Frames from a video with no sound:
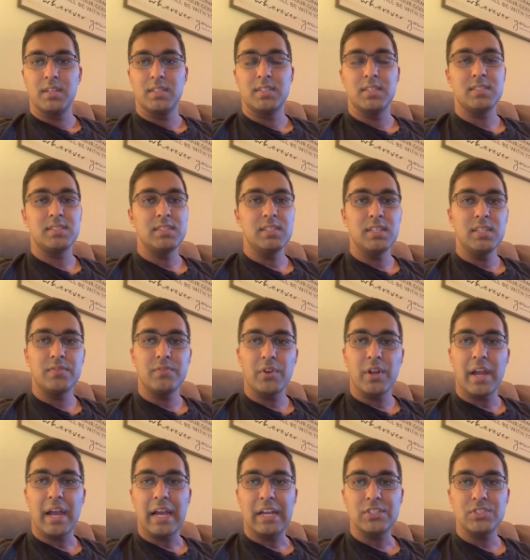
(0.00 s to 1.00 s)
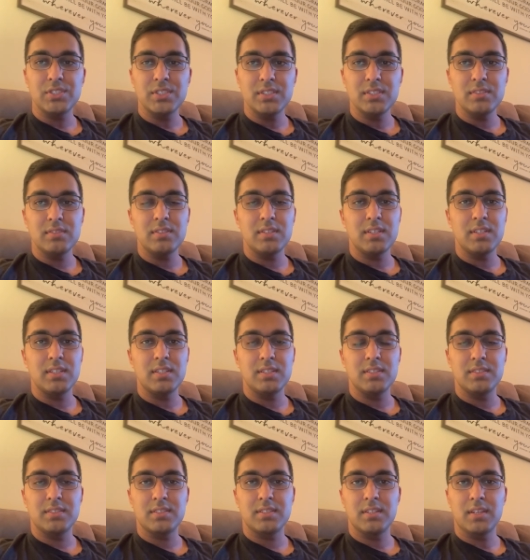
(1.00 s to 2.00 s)
This need for action
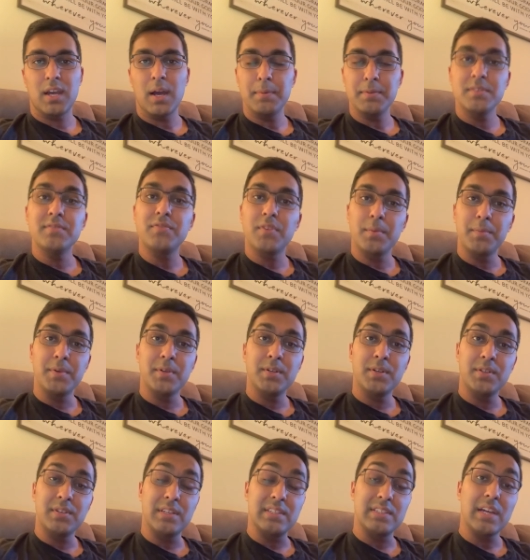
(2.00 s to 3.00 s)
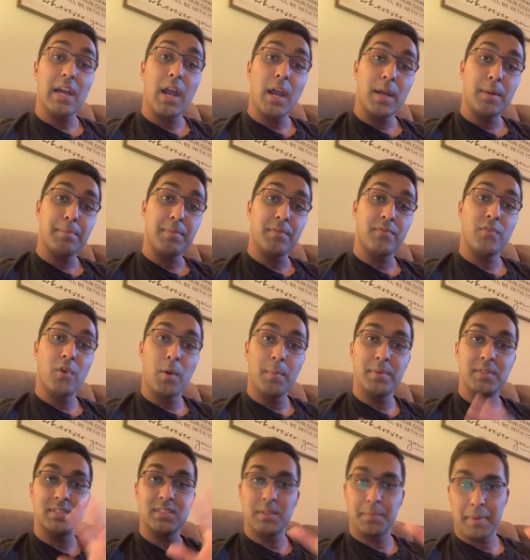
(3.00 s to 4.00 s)
comes from your desired
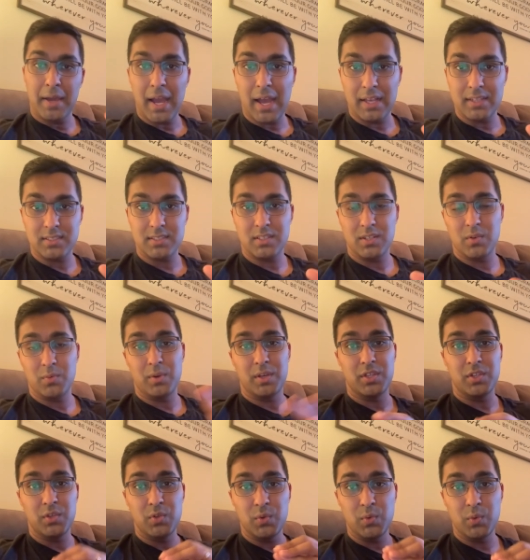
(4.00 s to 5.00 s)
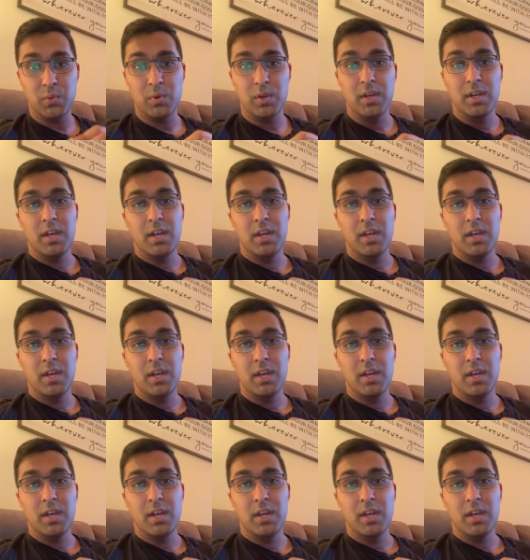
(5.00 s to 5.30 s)
performance in the past, what your